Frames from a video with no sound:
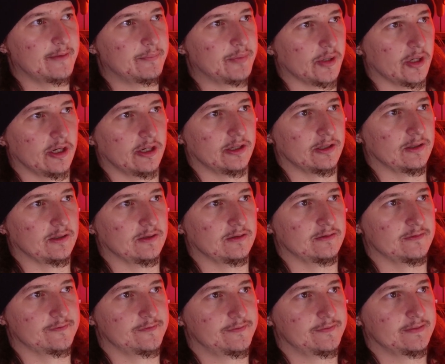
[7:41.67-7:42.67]

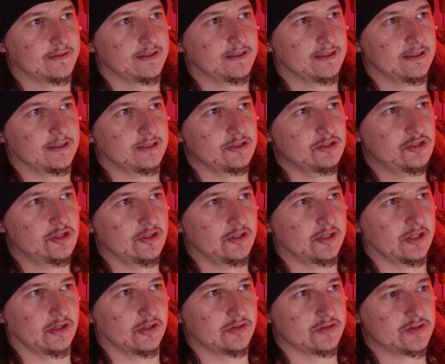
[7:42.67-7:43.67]
of,
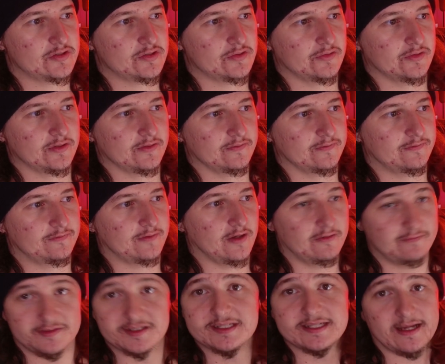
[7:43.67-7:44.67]
sort
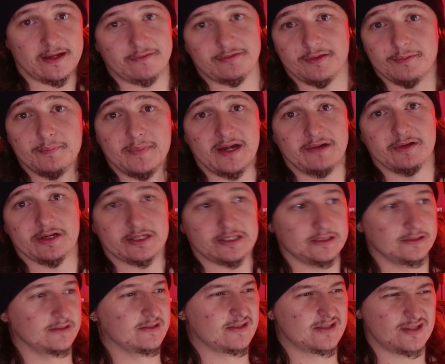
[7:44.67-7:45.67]
of South
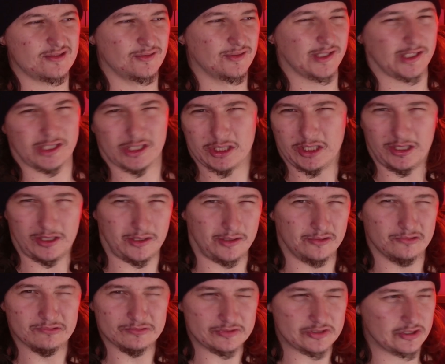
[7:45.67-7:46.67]
American sort of
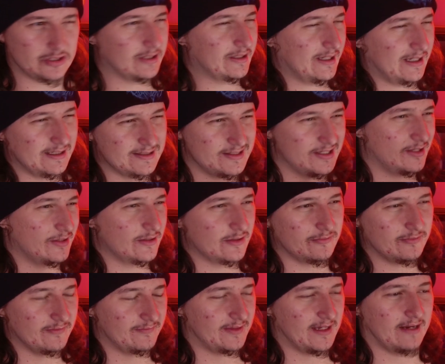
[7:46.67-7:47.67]
culture. I don't
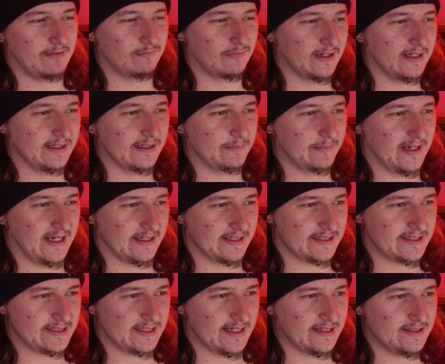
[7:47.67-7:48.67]
know if that really
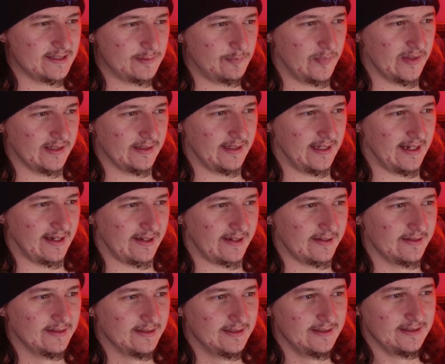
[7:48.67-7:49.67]
makes sense, but
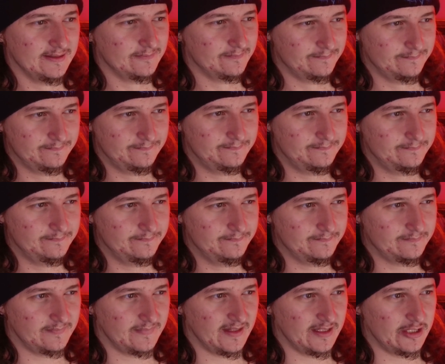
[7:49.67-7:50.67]
like,
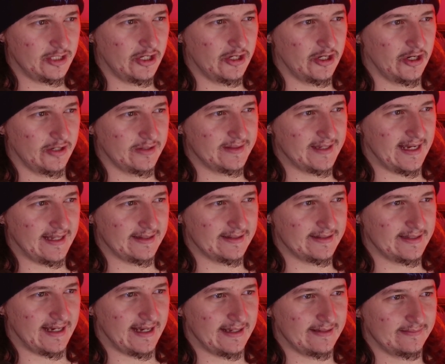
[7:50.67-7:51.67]

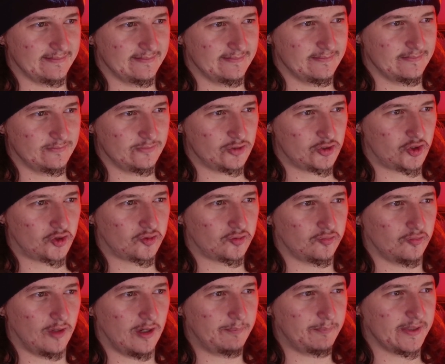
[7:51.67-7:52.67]
that
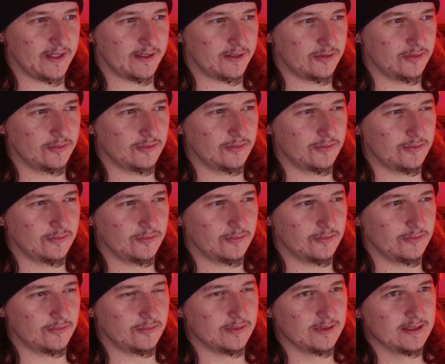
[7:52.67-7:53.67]

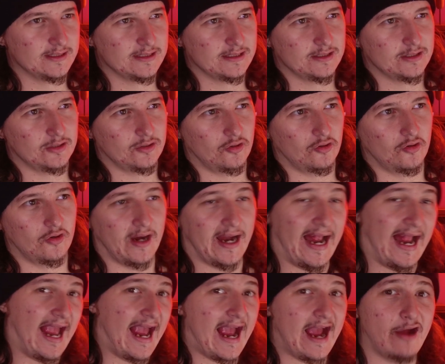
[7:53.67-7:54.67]
tropical or
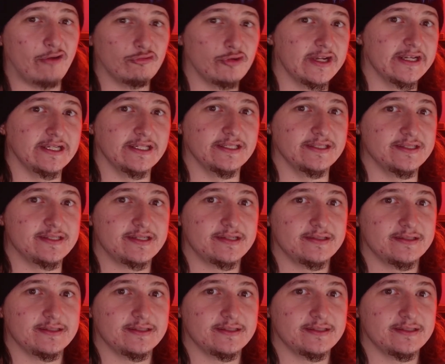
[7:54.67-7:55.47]
arid